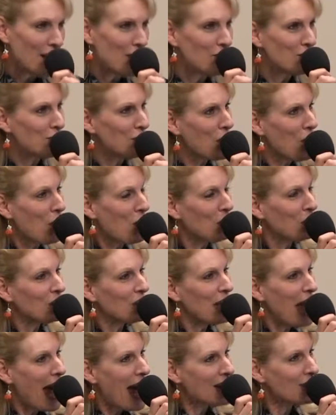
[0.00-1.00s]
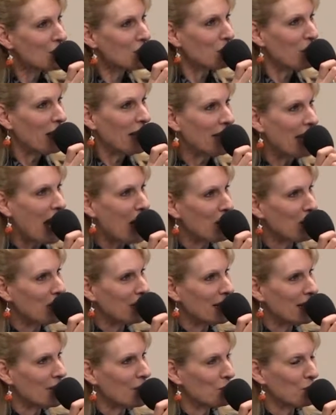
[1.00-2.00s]
So last week, I
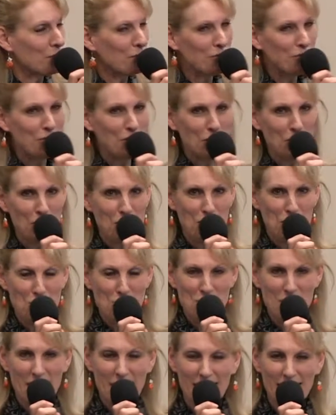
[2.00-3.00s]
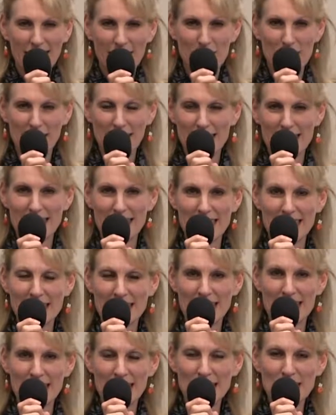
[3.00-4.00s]
want to review, because
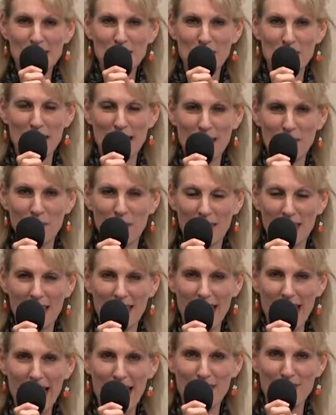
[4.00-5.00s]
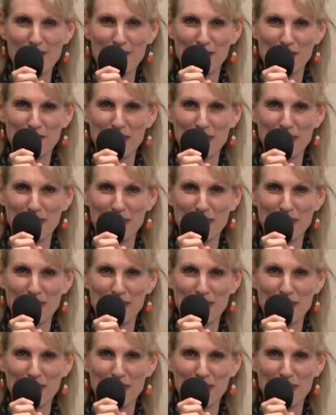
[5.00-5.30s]
this tends to be one of the heavier